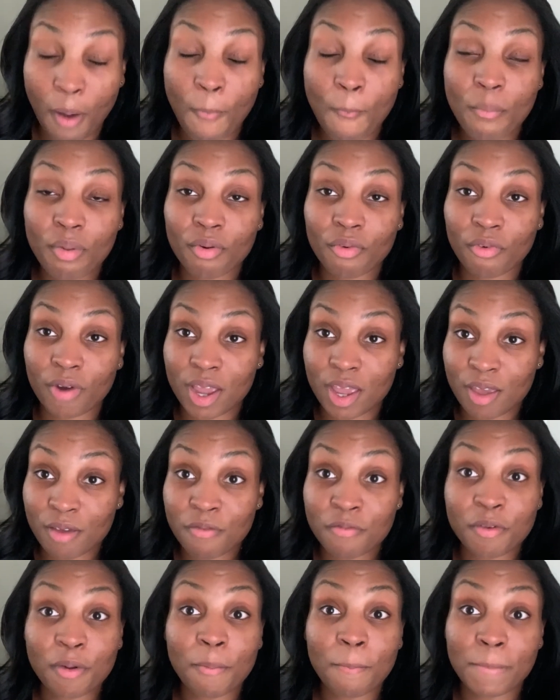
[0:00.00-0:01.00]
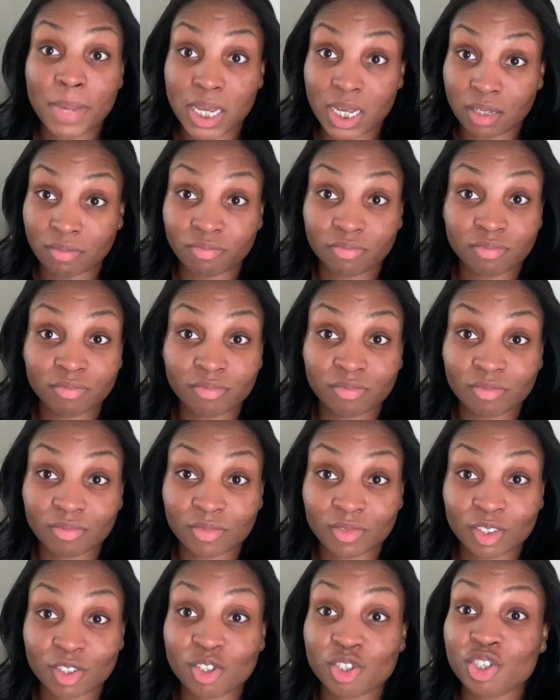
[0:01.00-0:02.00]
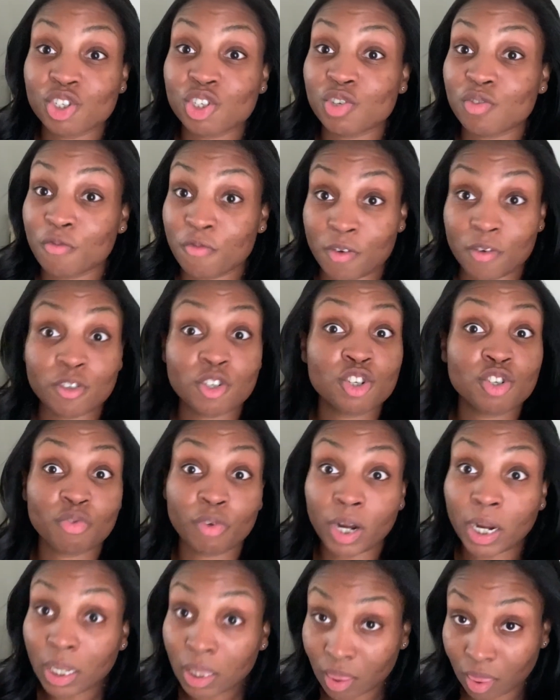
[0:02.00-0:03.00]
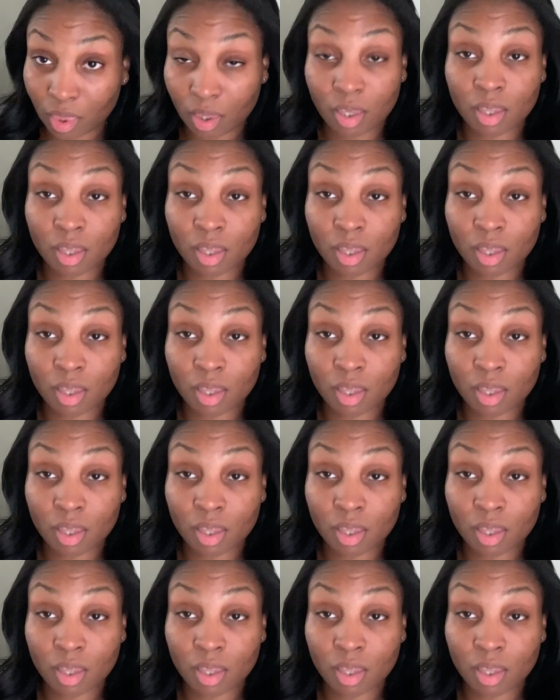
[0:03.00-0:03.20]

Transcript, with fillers: Pray for me for strength